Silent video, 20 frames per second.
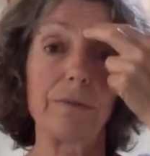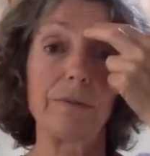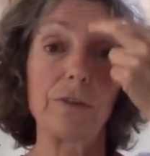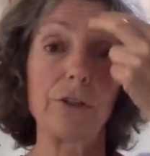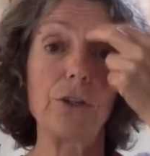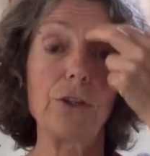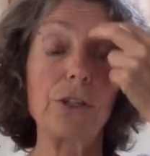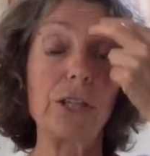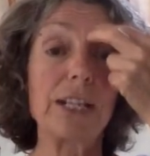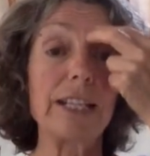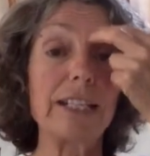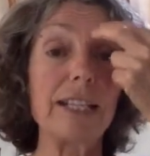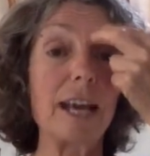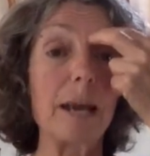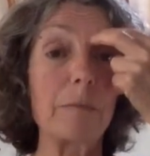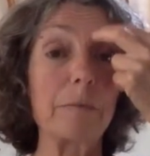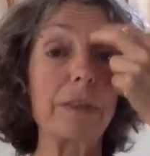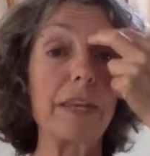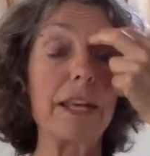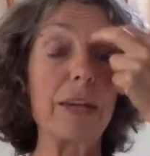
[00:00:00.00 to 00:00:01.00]
Usually
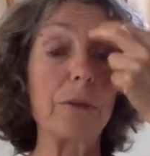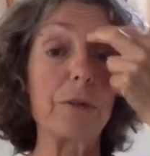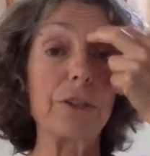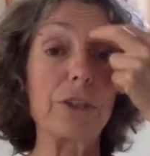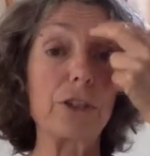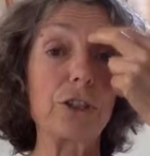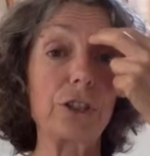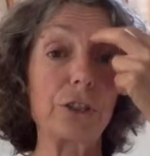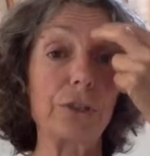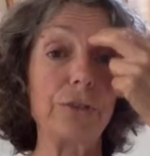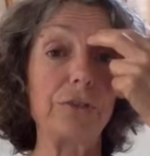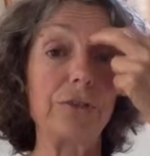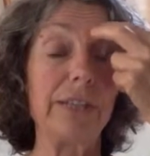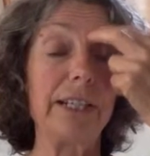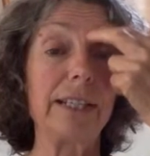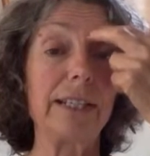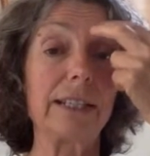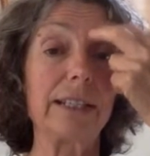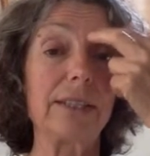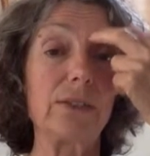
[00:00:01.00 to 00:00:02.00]
tap there with 2
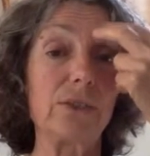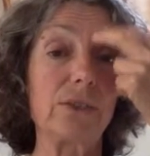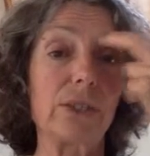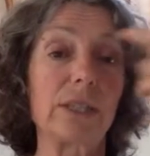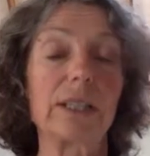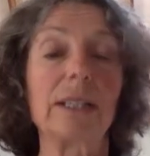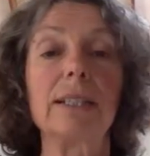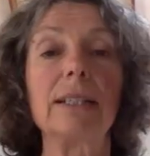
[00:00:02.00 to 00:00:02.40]
fingers.